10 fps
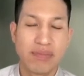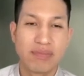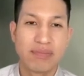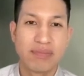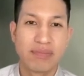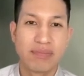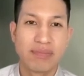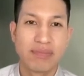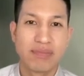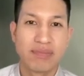
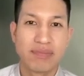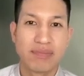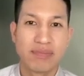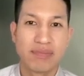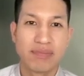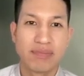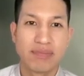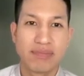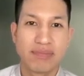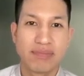
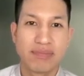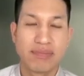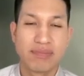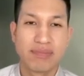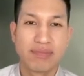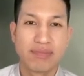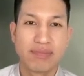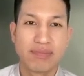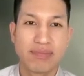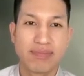
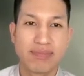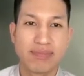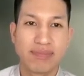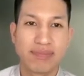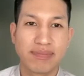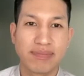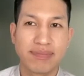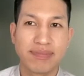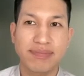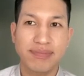
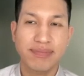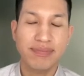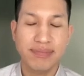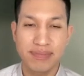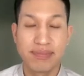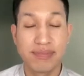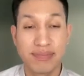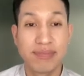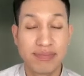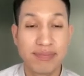
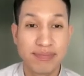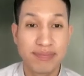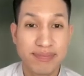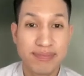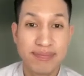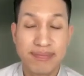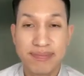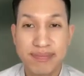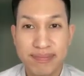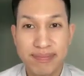
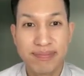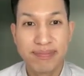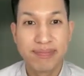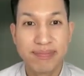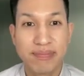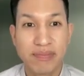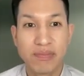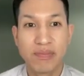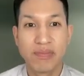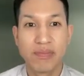
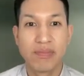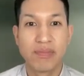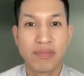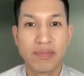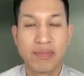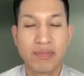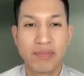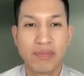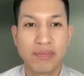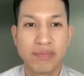[no speech]